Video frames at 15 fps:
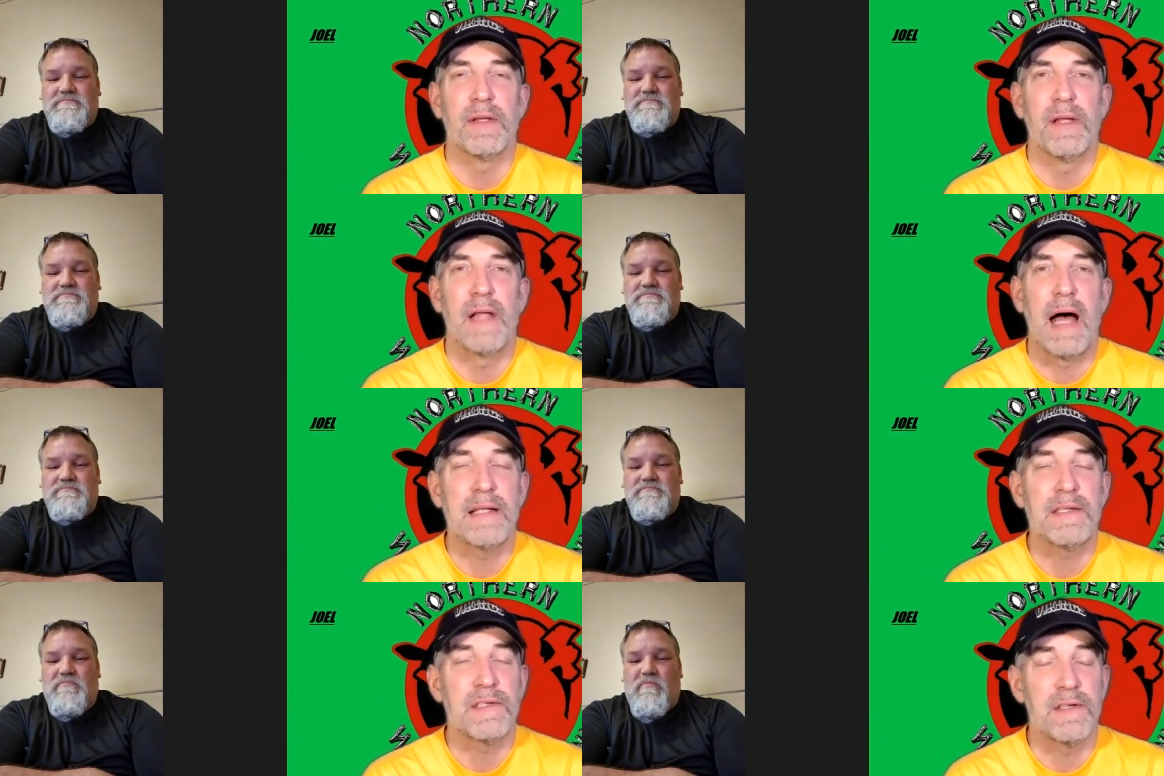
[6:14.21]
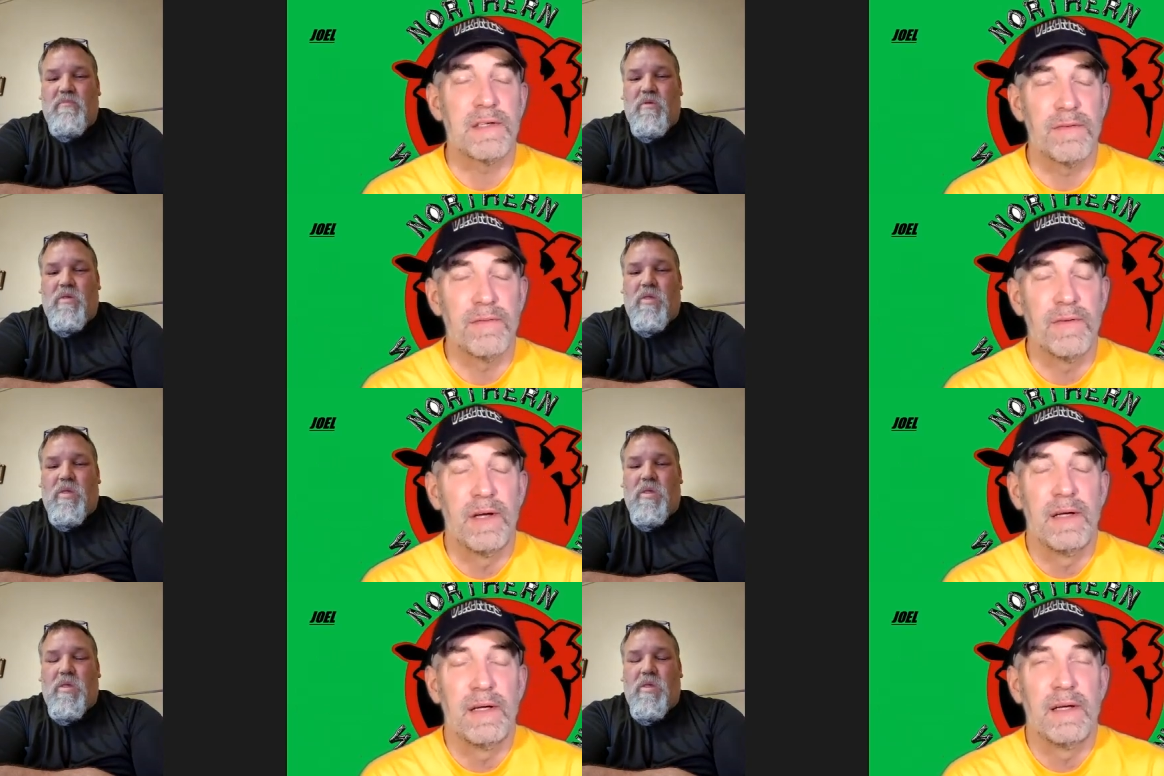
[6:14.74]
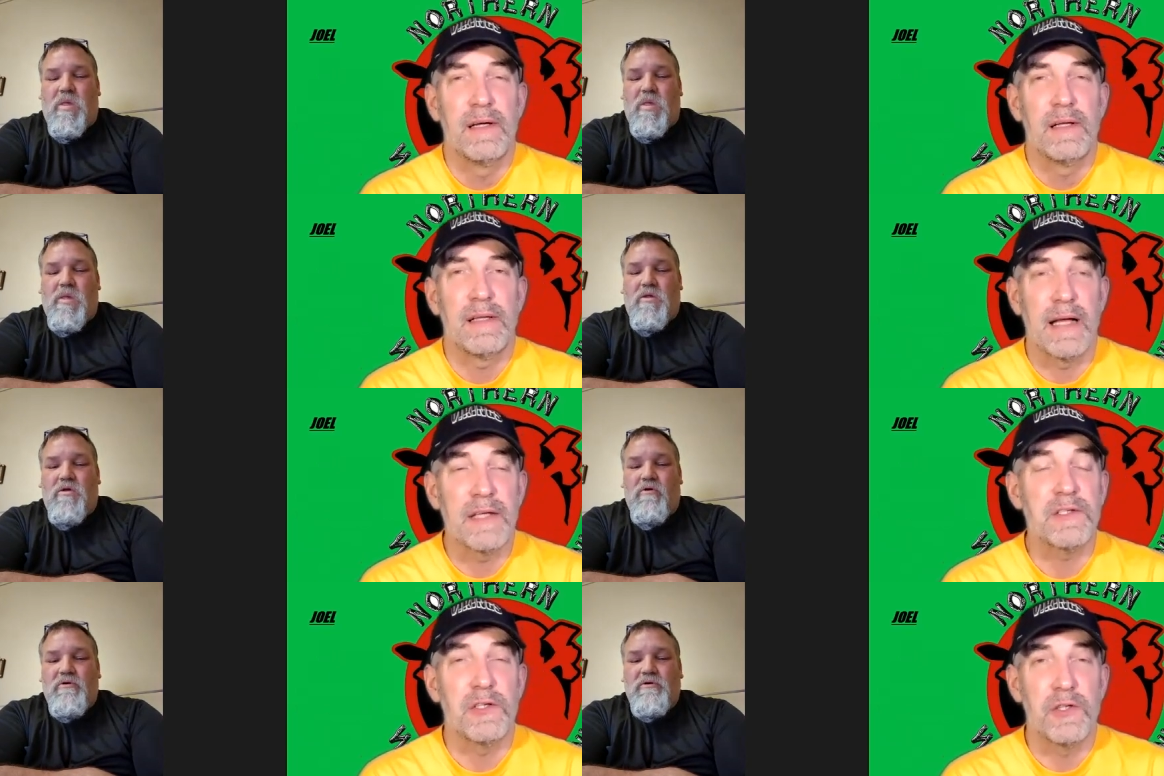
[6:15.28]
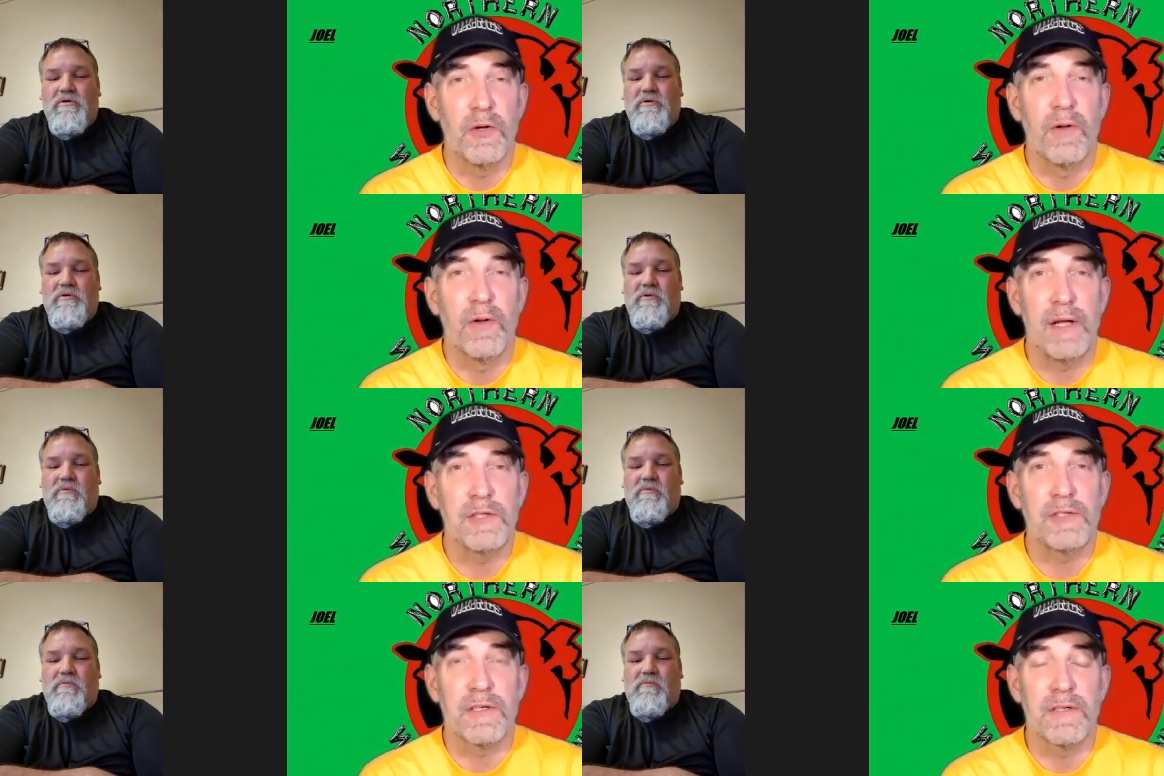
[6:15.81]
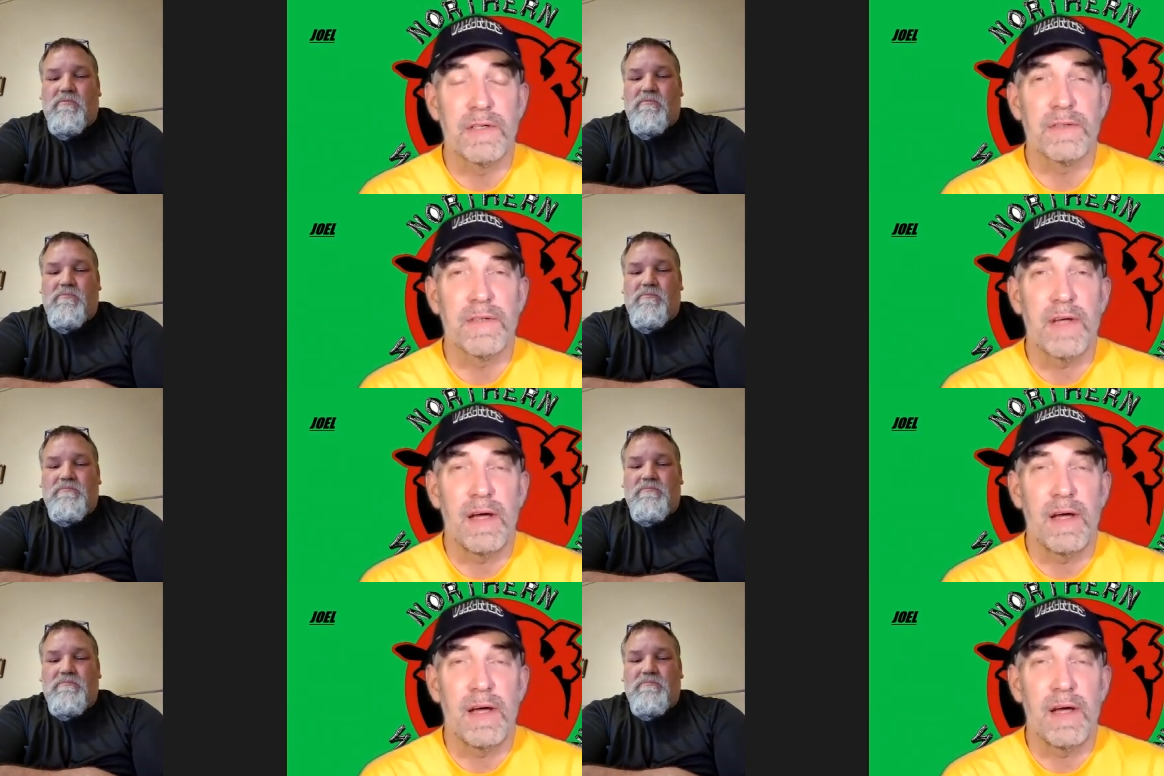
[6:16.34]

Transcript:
Speaker 1: Lots of lots of donations,